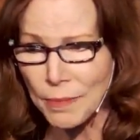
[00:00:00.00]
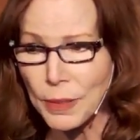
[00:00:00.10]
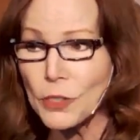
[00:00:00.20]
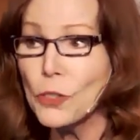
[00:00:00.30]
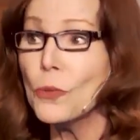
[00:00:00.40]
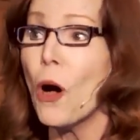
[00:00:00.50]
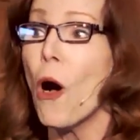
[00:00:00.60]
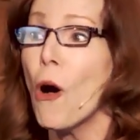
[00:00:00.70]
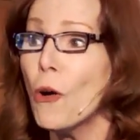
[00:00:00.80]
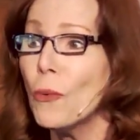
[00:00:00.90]
But you
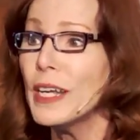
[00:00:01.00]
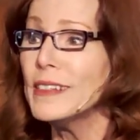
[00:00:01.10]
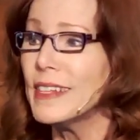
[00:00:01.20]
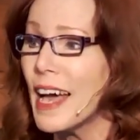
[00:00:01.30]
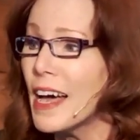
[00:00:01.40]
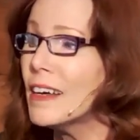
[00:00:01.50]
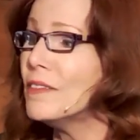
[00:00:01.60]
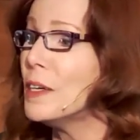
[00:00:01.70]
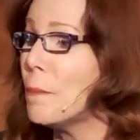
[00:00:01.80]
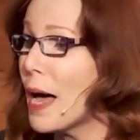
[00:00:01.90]
always have
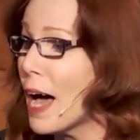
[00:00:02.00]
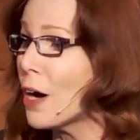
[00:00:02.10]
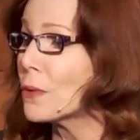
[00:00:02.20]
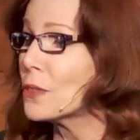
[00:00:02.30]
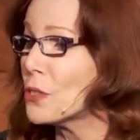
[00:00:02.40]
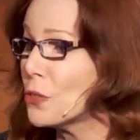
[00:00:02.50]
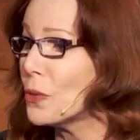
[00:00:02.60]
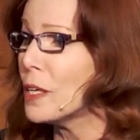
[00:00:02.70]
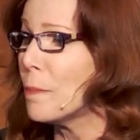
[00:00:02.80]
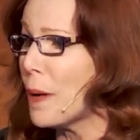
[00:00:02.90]
the power to
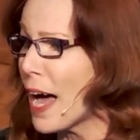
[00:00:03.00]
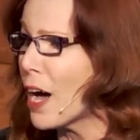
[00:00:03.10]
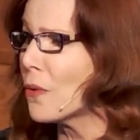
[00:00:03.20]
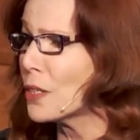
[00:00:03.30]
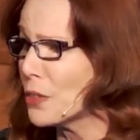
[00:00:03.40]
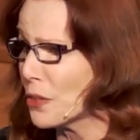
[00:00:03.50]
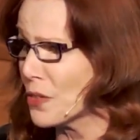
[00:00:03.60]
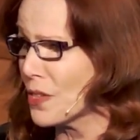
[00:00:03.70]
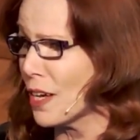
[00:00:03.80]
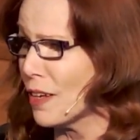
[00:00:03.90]
empower
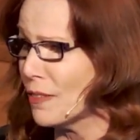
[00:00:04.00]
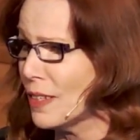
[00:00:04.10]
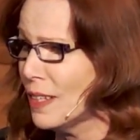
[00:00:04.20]
yourself.